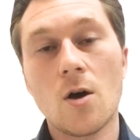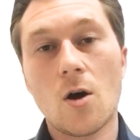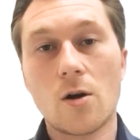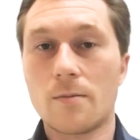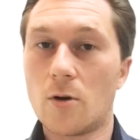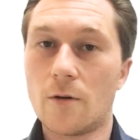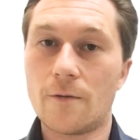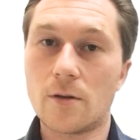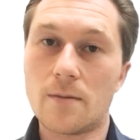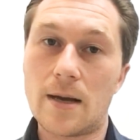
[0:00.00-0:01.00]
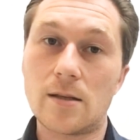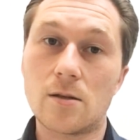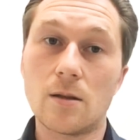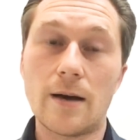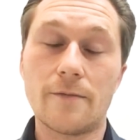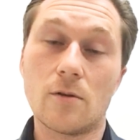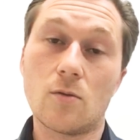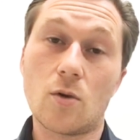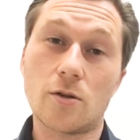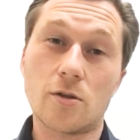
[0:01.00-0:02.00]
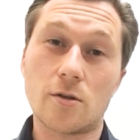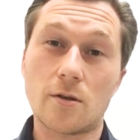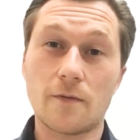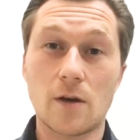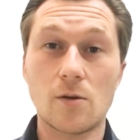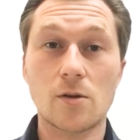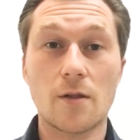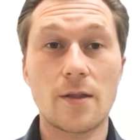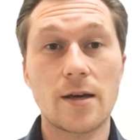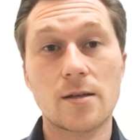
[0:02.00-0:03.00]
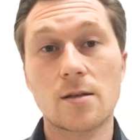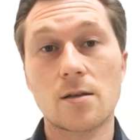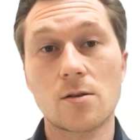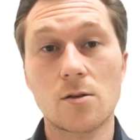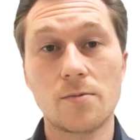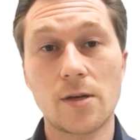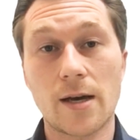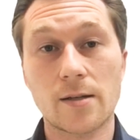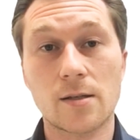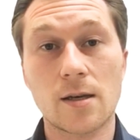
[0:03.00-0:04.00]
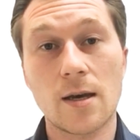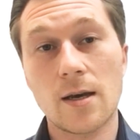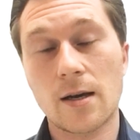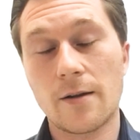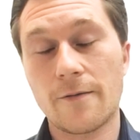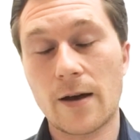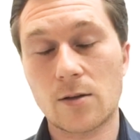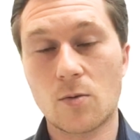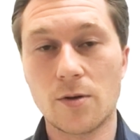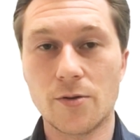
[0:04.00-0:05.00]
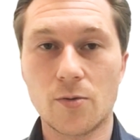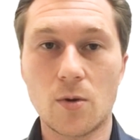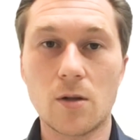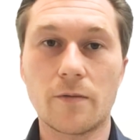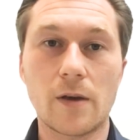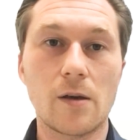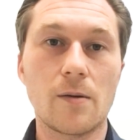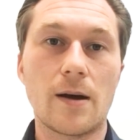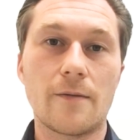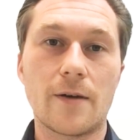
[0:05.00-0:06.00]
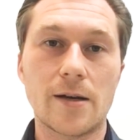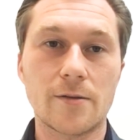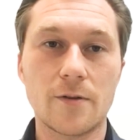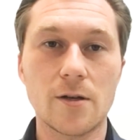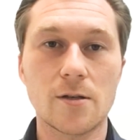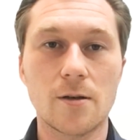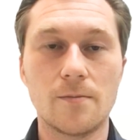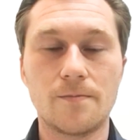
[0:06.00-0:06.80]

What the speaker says: On a more fundamental level, one's views on this subject can affect one's worldview and vice versa.